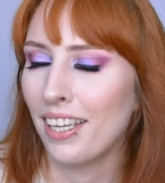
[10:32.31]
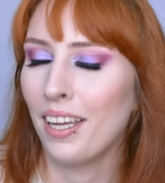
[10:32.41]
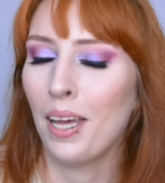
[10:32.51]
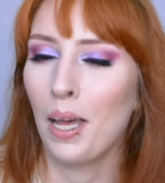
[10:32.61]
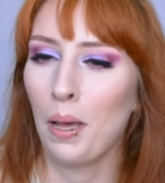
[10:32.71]

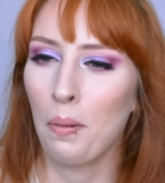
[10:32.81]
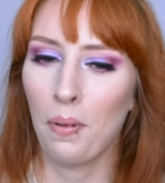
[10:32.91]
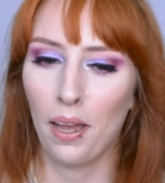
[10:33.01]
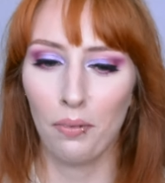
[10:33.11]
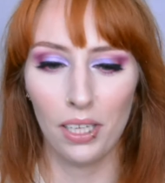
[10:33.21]

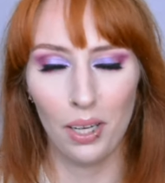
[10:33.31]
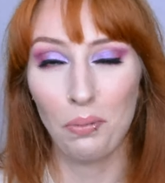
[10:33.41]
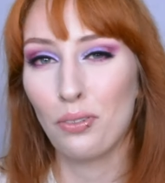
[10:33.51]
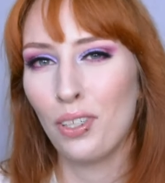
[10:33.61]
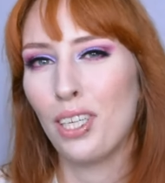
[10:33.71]
Um, I really
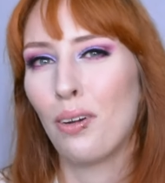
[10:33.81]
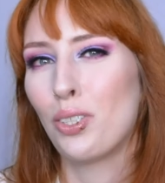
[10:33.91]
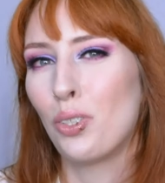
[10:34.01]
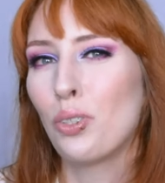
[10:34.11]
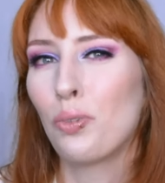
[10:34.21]
hope this video
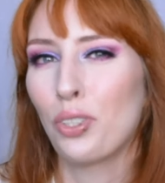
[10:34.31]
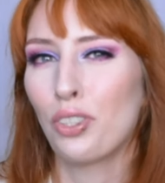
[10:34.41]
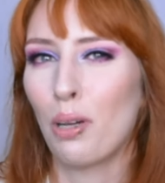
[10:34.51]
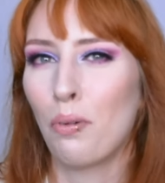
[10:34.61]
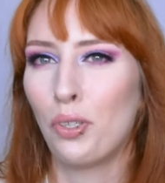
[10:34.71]
was useful to
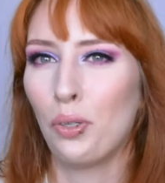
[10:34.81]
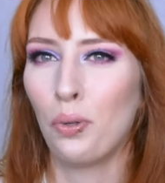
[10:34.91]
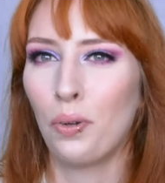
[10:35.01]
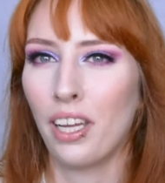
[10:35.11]
some of you.